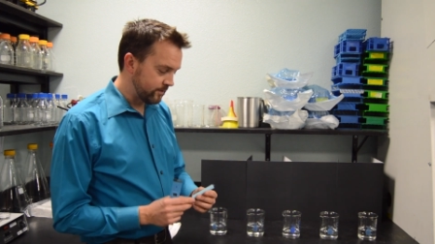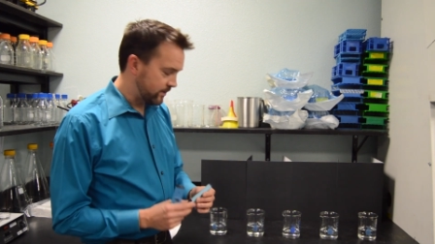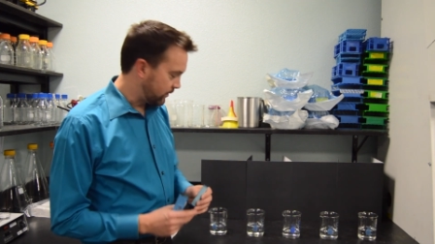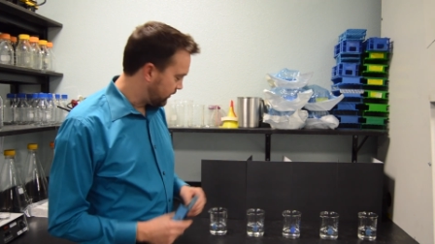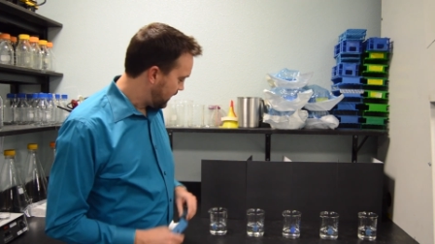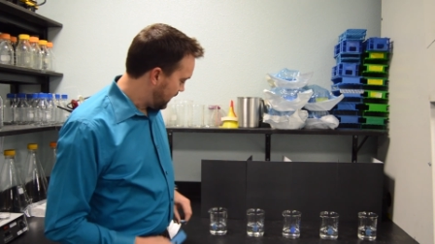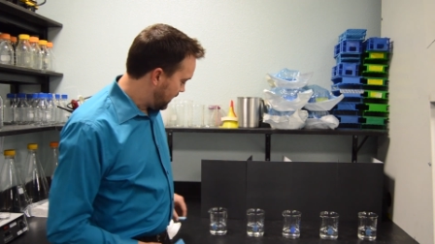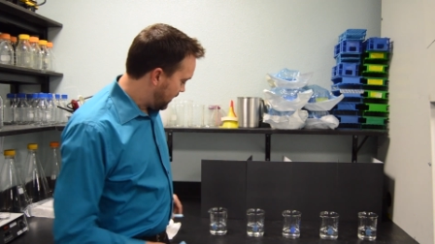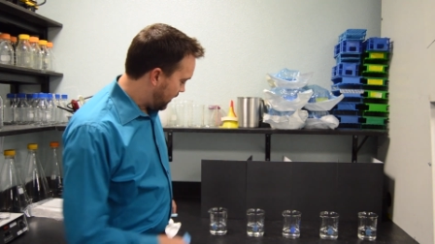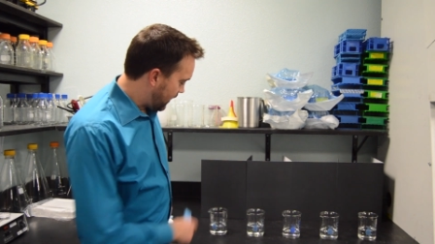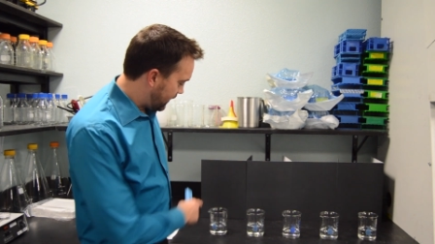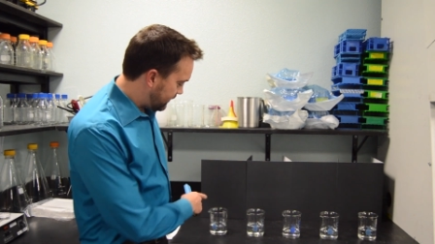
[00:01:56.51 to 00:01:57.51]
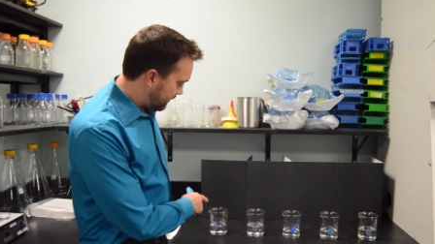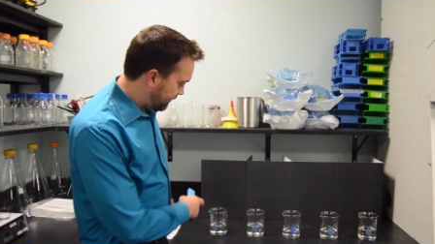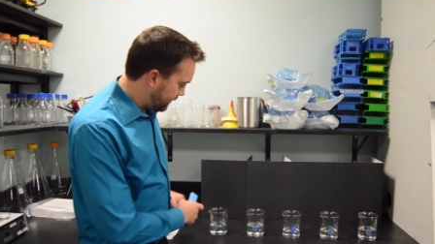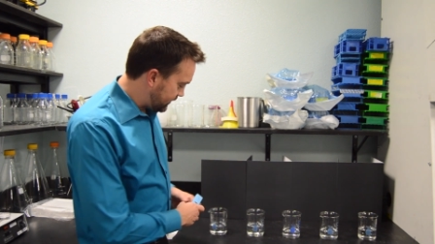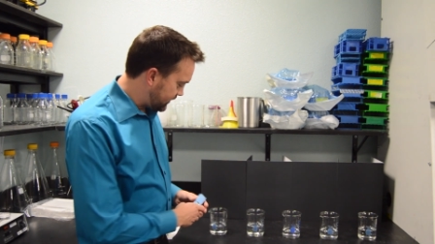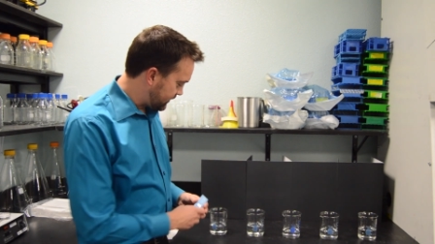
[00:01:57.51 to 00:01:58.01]
So the
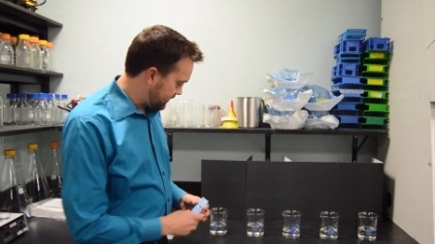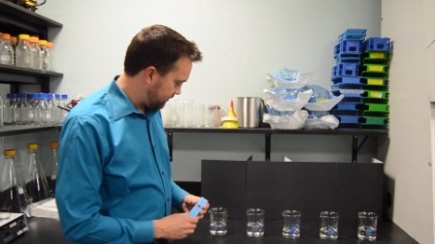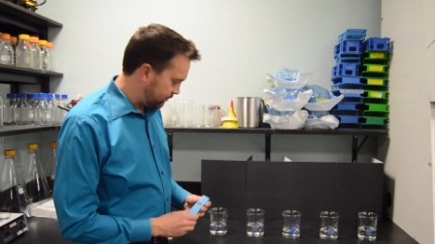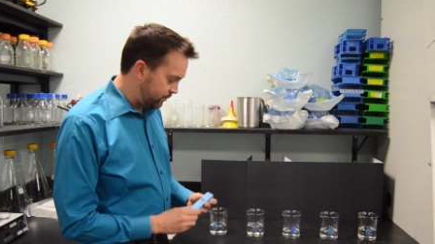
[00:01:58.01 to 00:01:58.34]
first